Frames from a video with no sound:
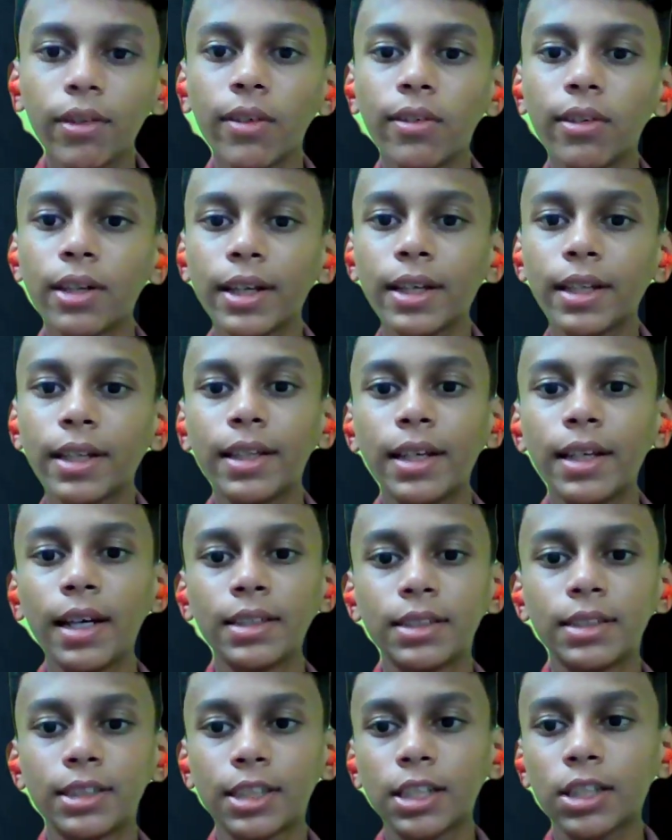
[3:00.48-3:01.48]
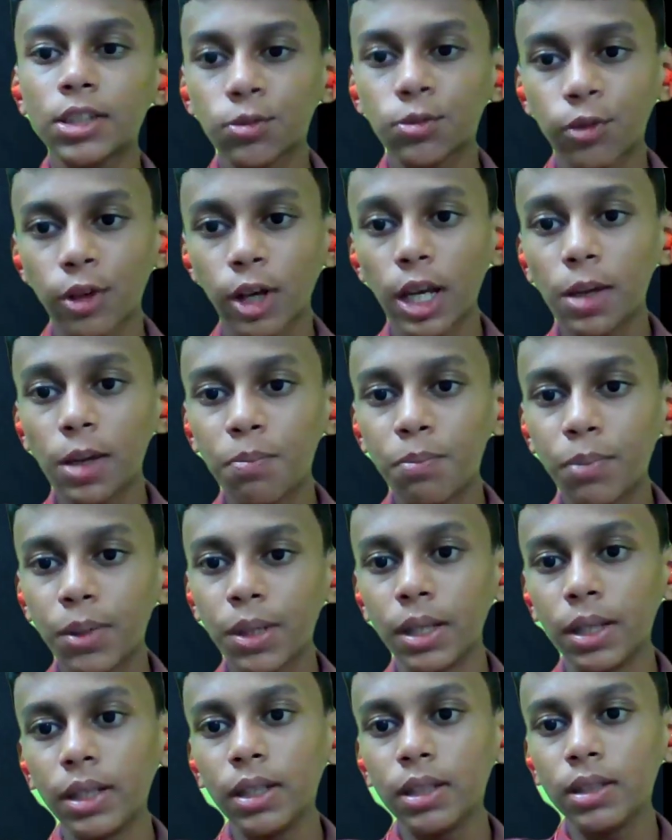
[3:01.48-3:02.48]
we will get the answer as
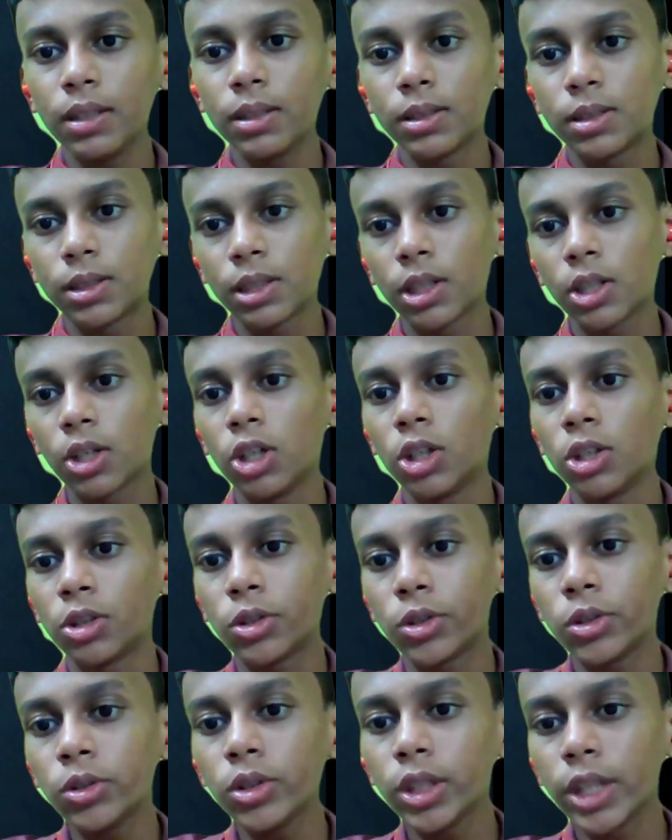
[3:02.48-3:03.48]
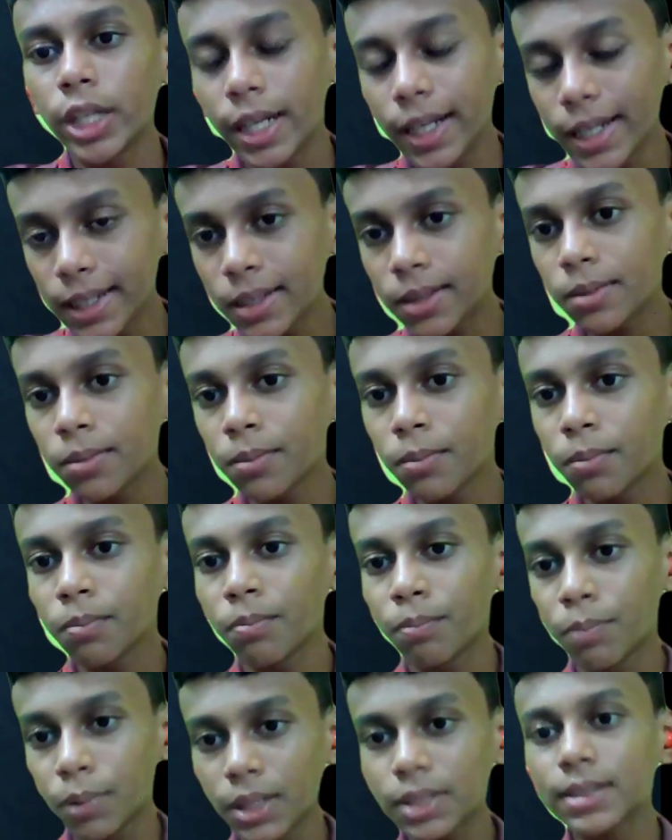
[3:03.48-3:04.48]
5p is equal to 8
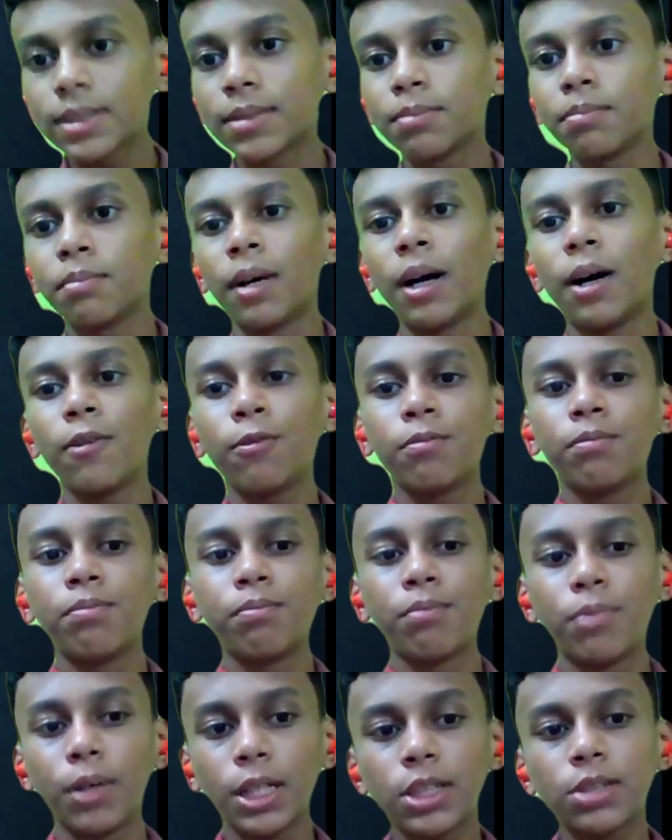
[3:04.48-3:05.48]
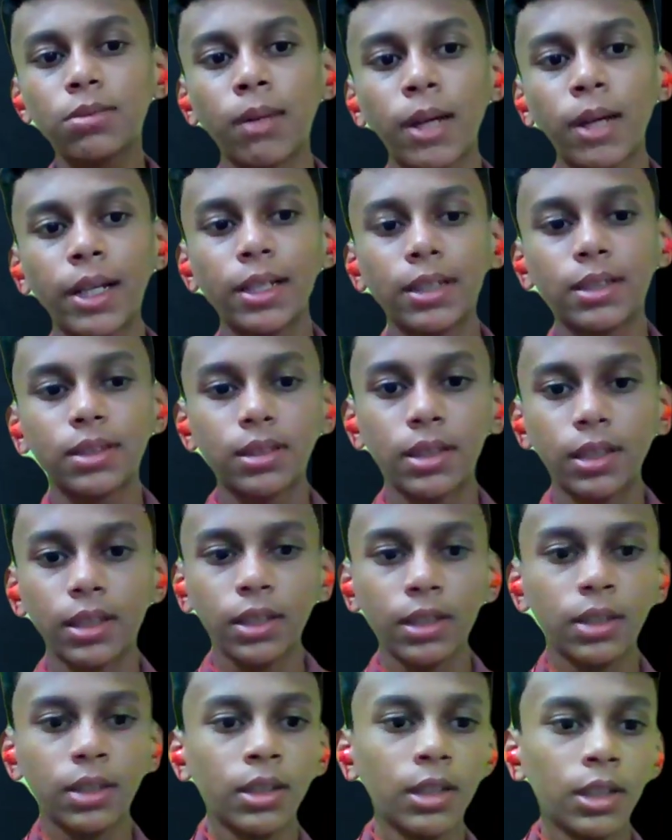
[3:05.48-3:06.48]
plus minus
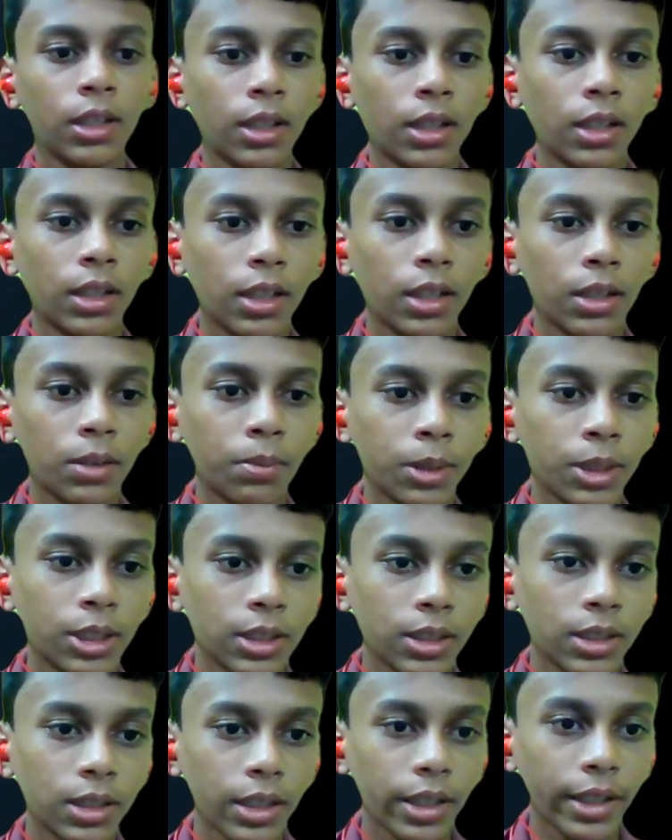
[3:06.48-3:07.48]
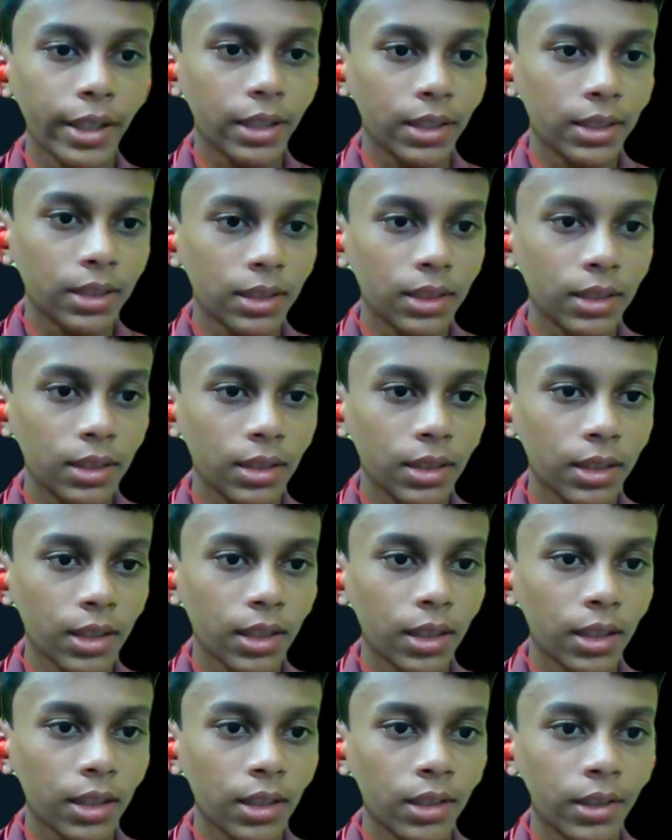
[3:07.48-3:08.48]
3. Let me just erase it
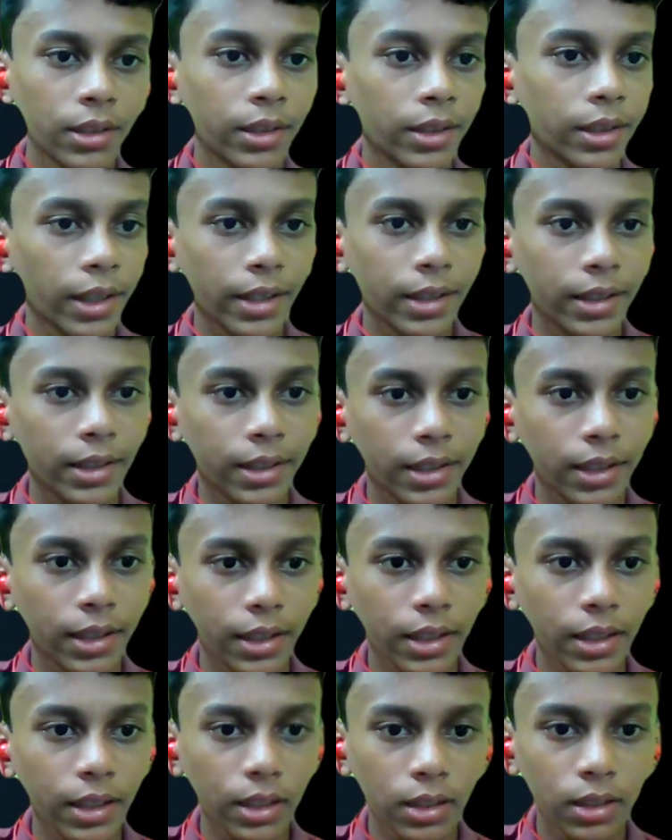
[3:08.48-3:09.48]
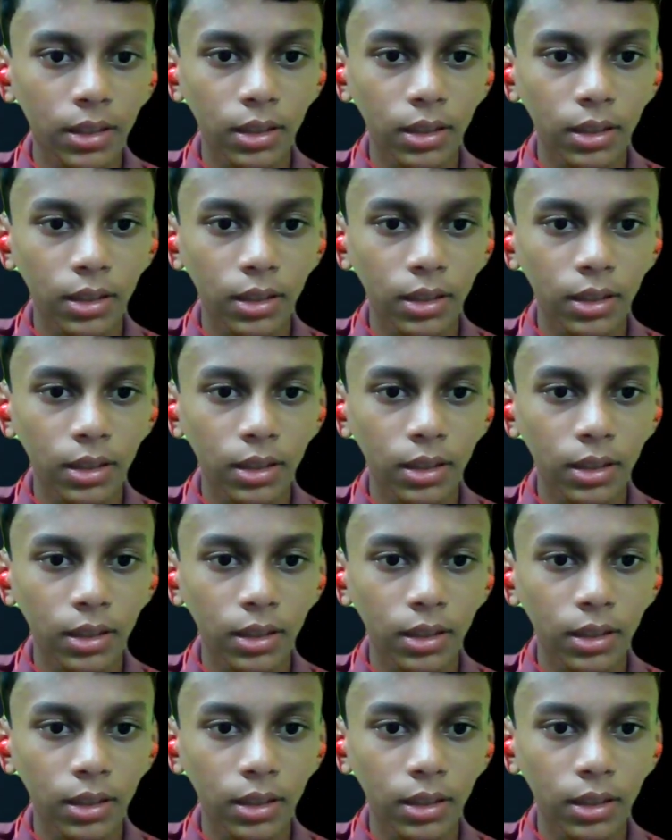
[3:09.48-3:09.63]
again.